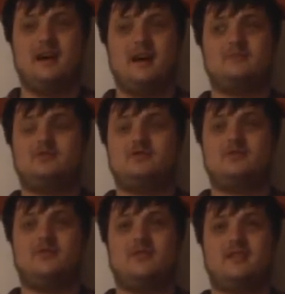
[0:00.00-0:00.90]
I'm
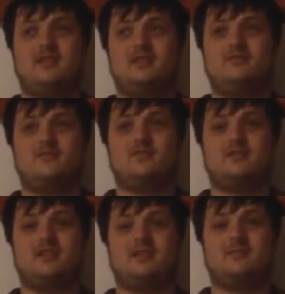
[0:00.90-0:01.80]
sure that it
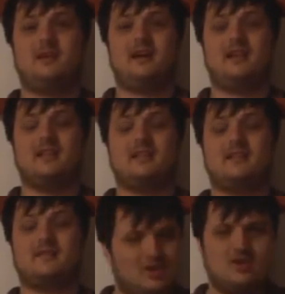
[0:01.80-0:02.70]
wouldn't
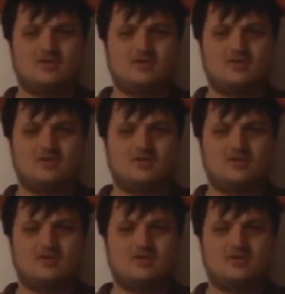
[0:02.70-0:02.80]
melt.